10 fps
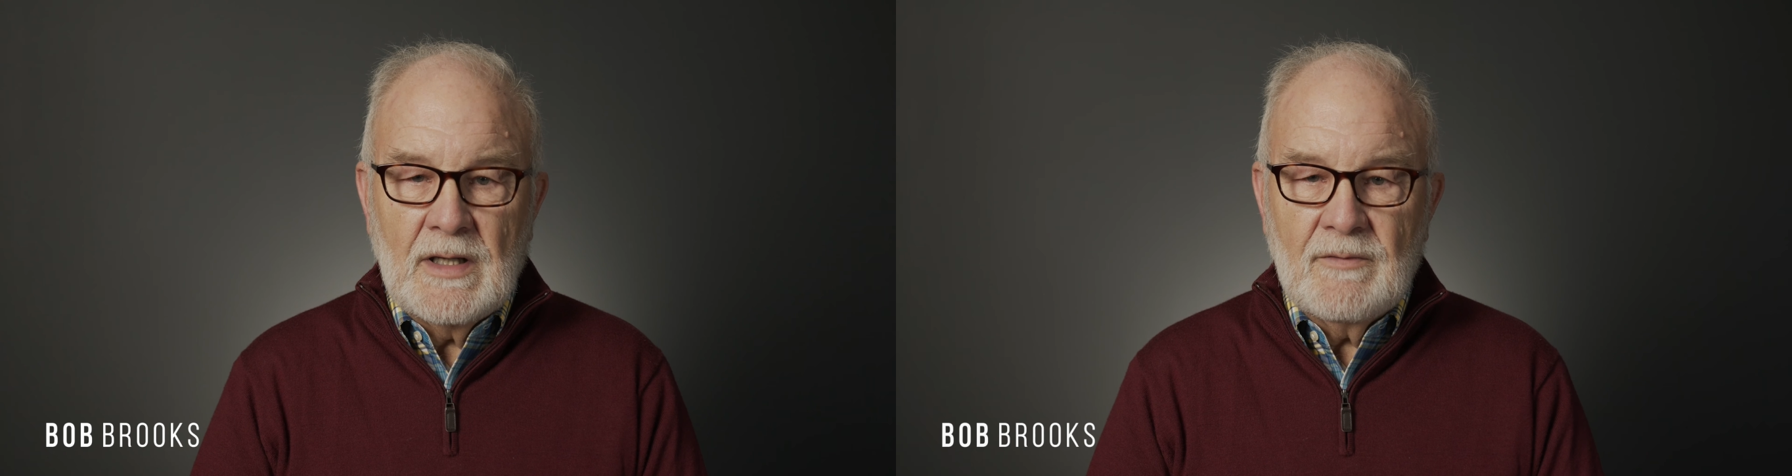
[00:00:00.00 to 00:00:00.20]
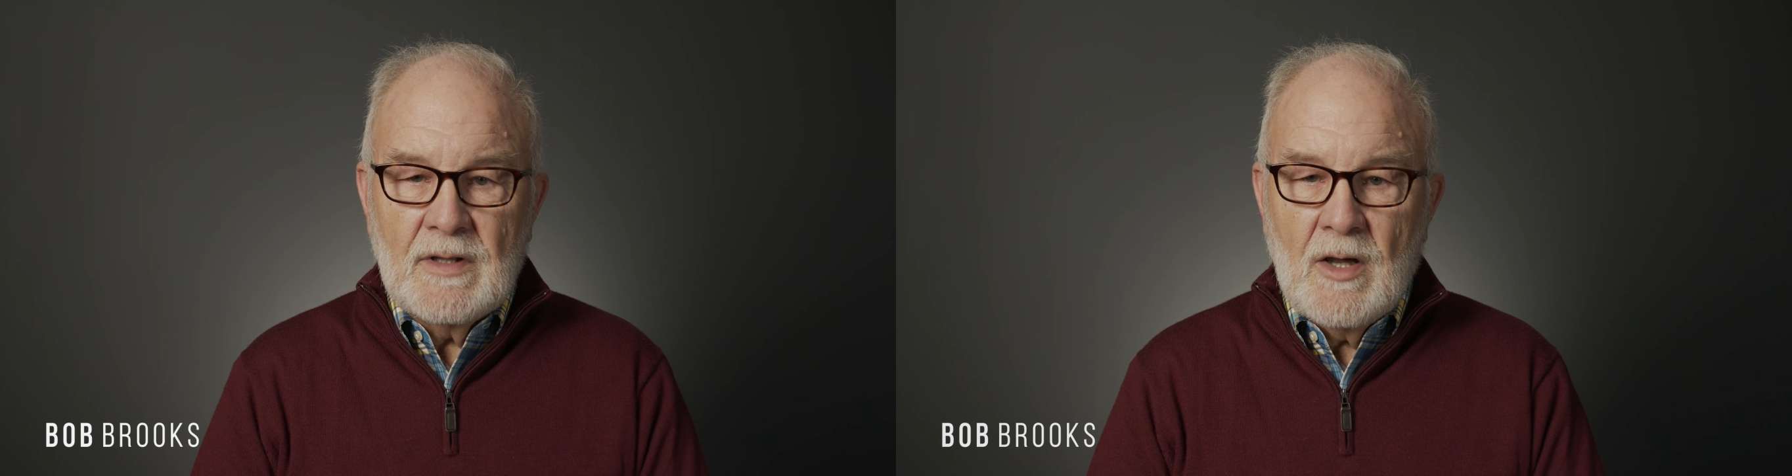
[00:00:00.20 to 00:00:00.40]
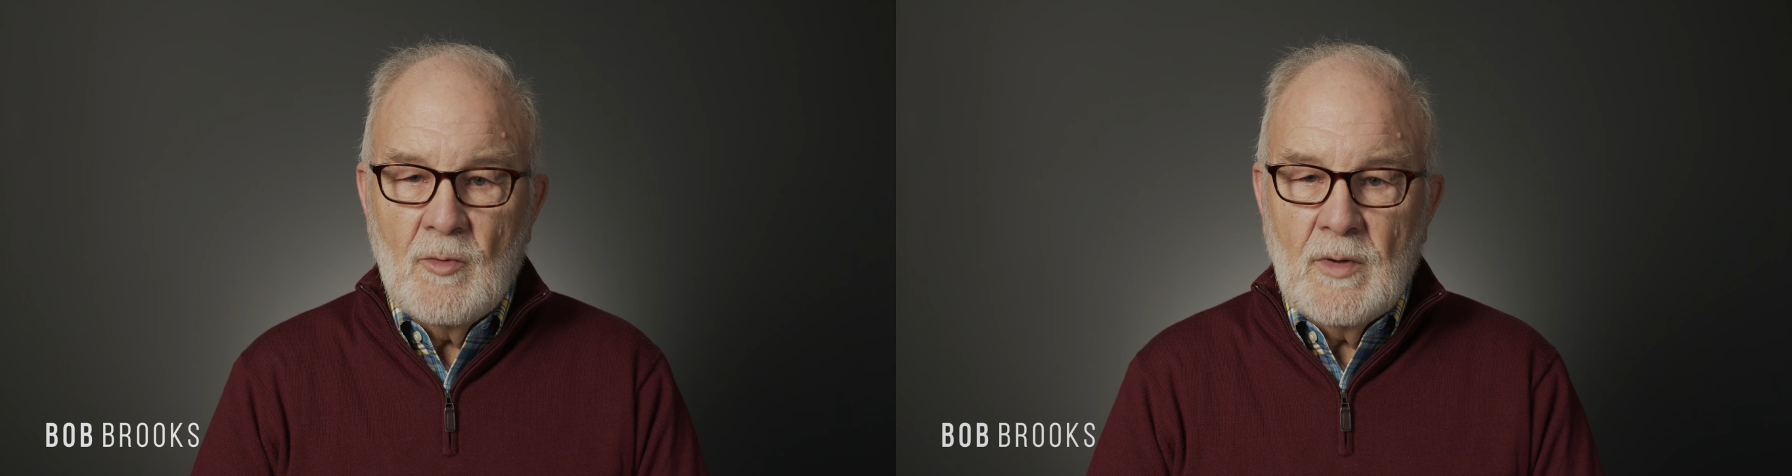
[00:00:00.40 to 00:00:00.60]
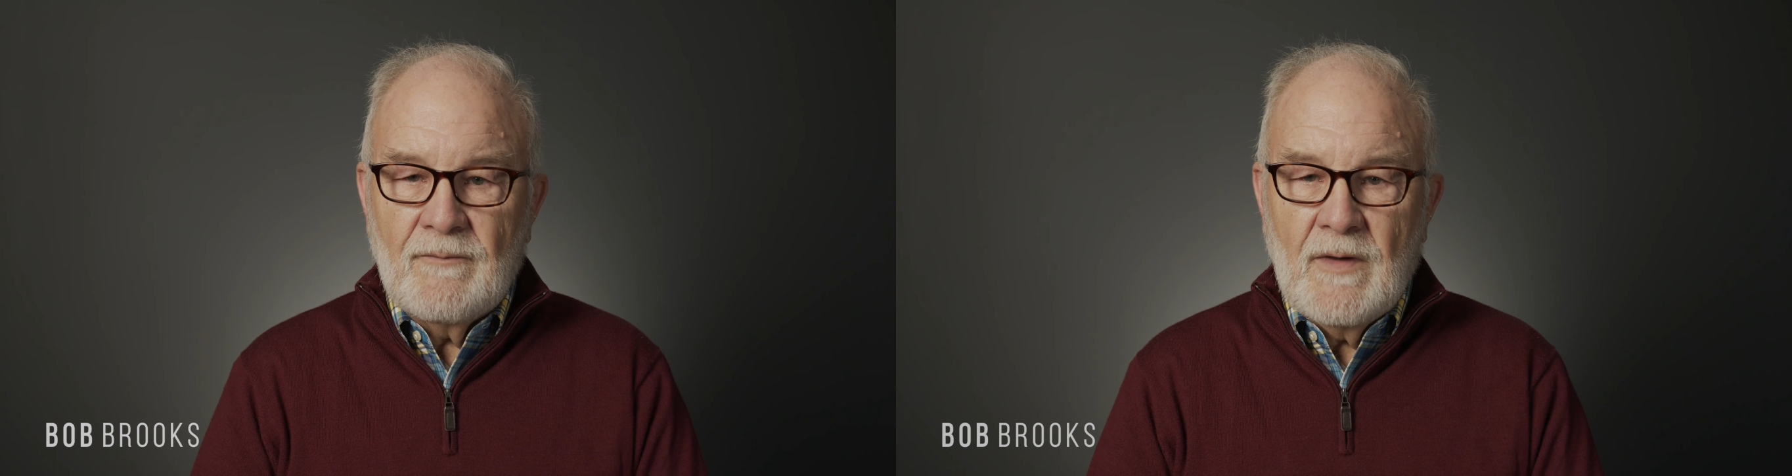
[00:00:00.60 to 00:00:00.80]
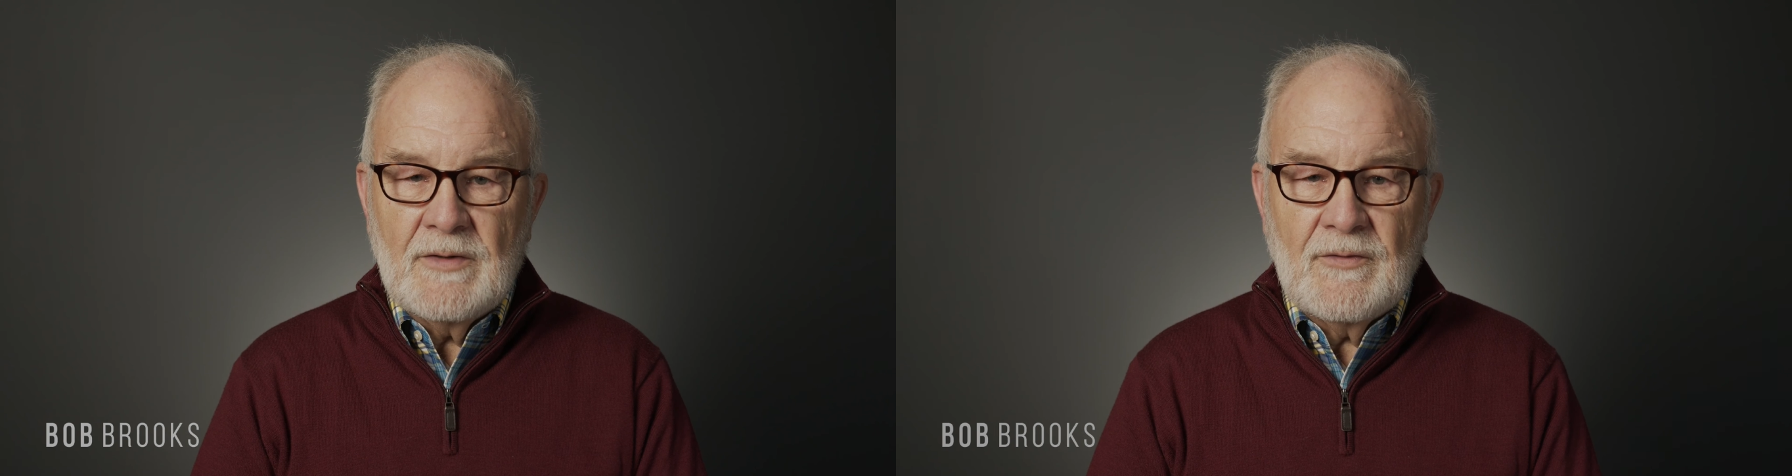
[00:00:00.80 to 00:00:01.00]
even though we
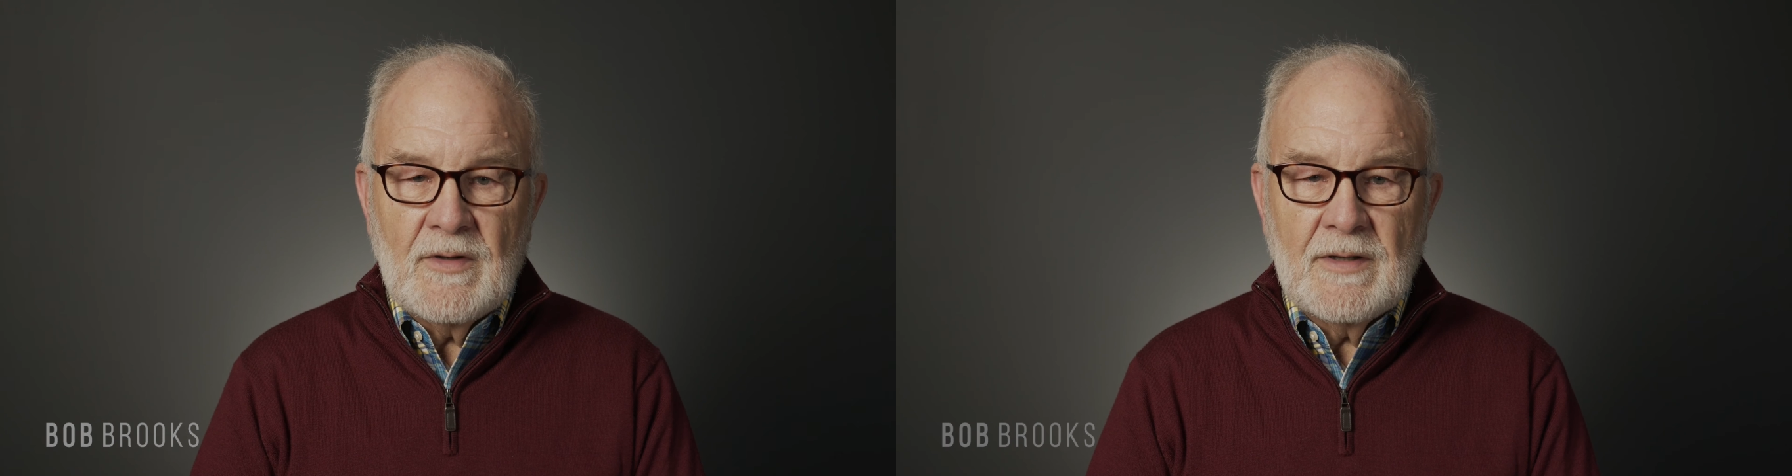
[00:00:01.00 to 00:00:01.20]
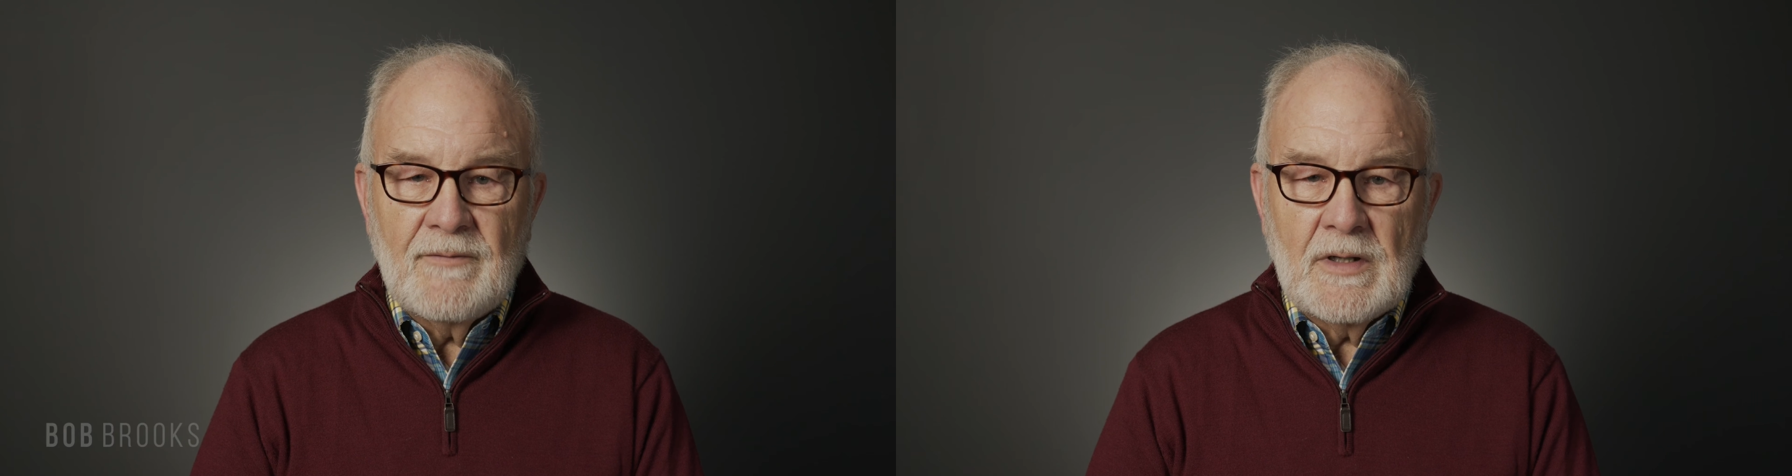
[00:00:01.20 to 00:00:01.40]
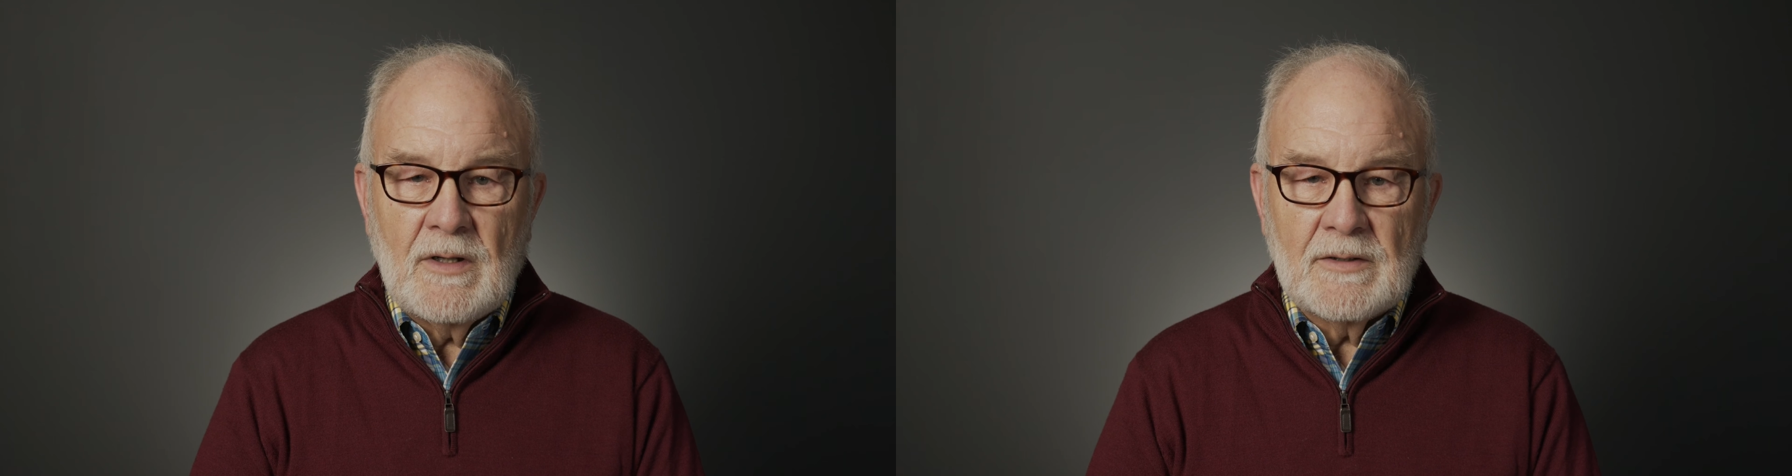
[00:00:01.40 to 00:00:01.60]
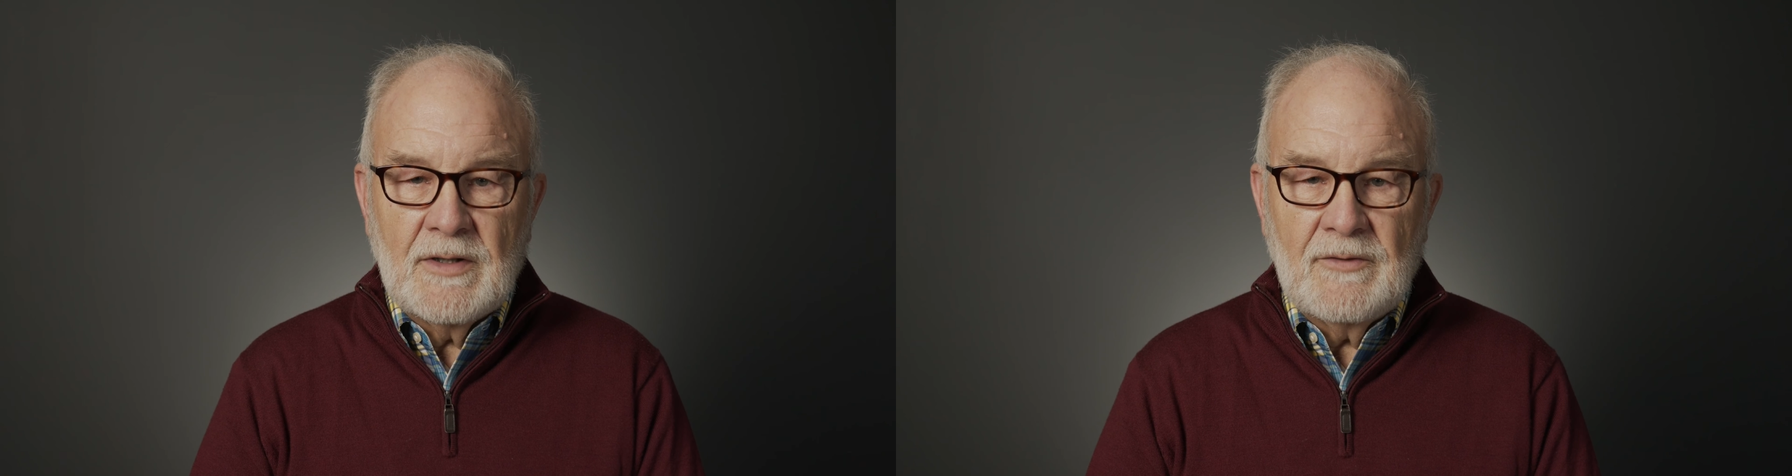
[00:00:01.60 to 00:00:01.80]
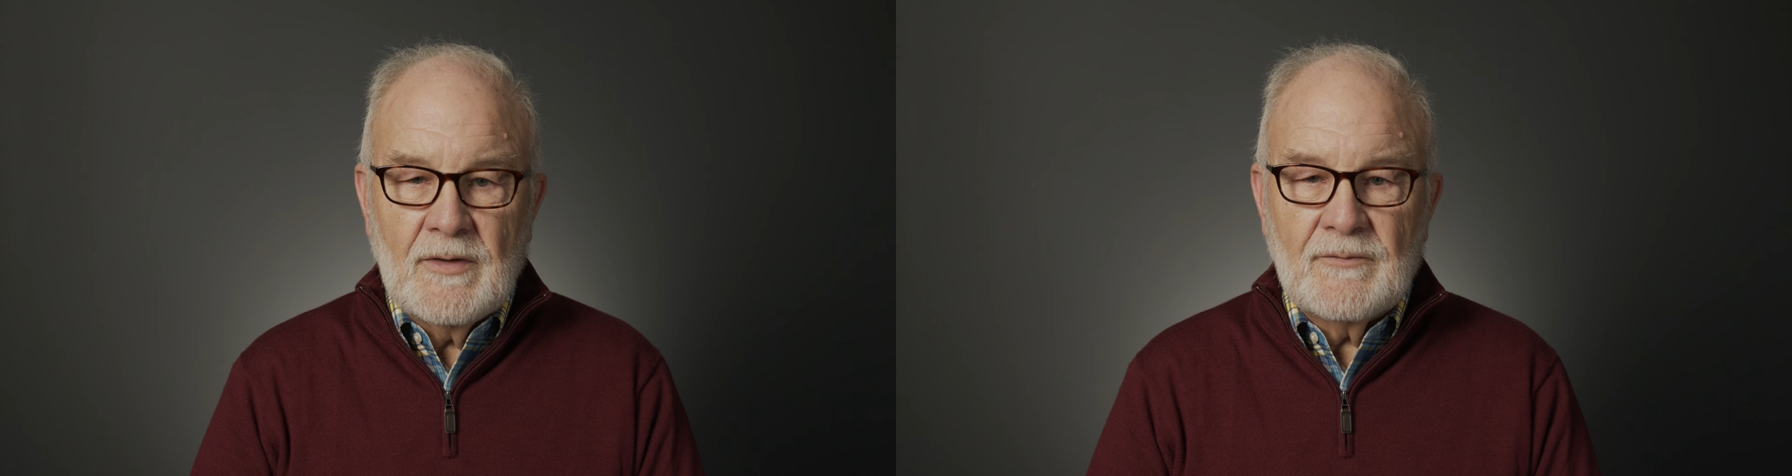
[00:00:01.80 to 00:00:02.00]
face the difficulties